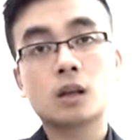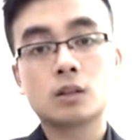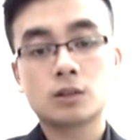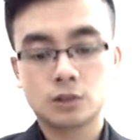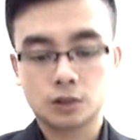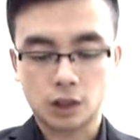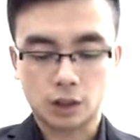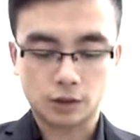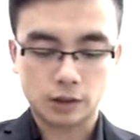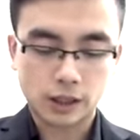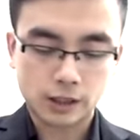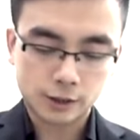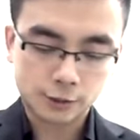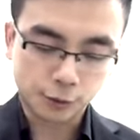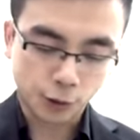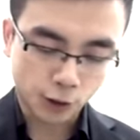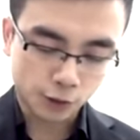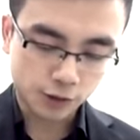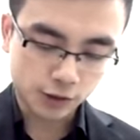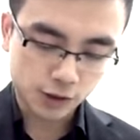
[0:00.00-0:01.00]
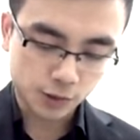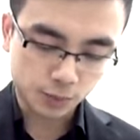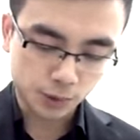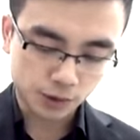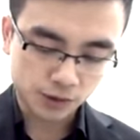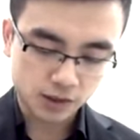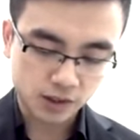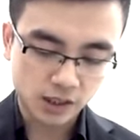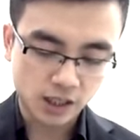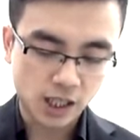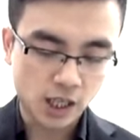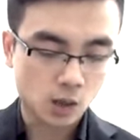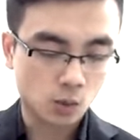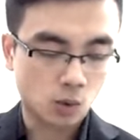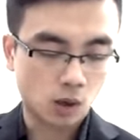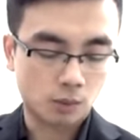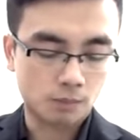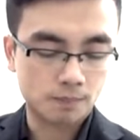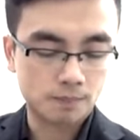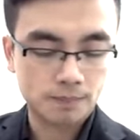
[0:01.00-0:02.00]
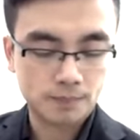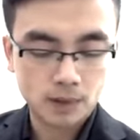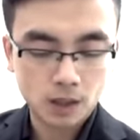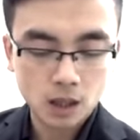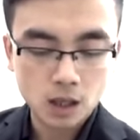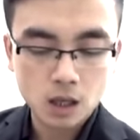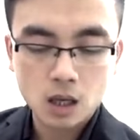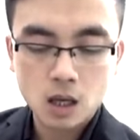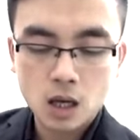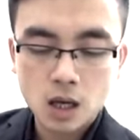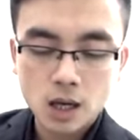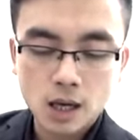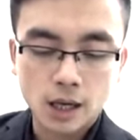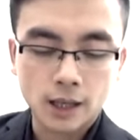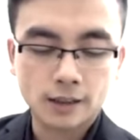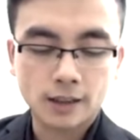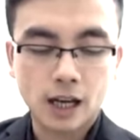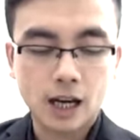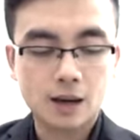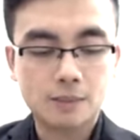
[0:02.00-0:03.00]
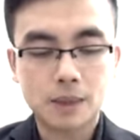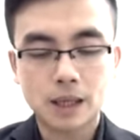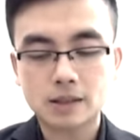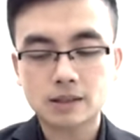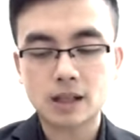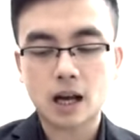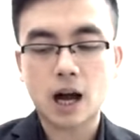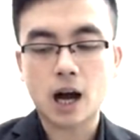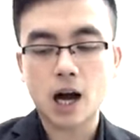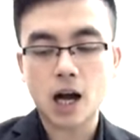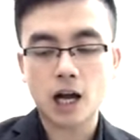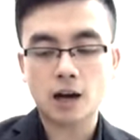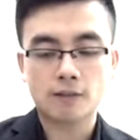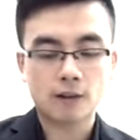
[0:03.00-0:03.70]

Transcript: So let's focus upon the year one. And that means I R